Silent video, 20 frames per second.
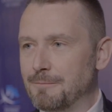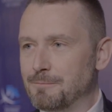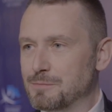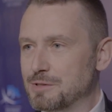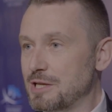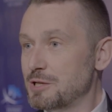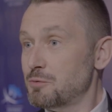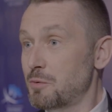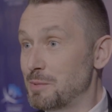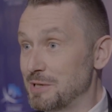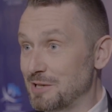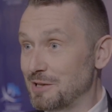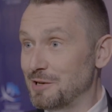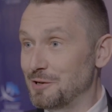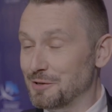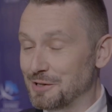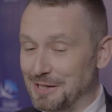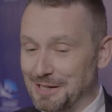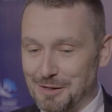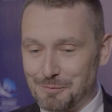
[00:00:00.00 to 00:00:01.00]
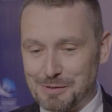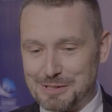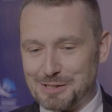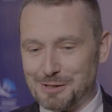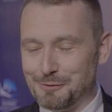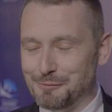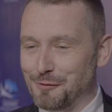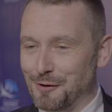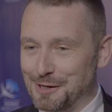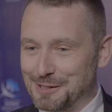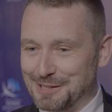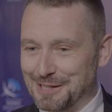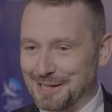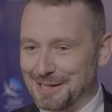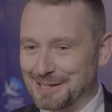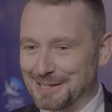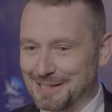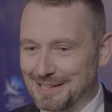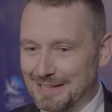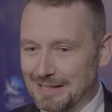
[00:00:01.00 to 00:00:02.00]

So that's when we started looking, and we started finding